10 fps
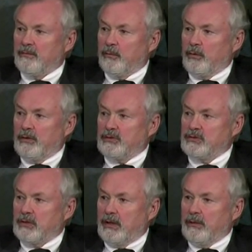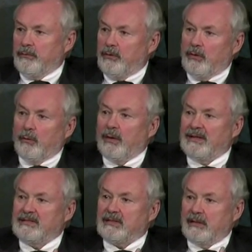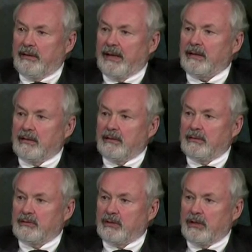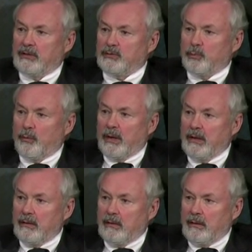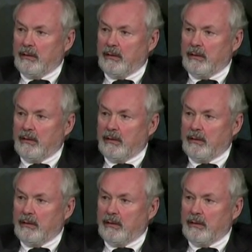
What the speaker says: for each child, the neurons connect in the child's brain,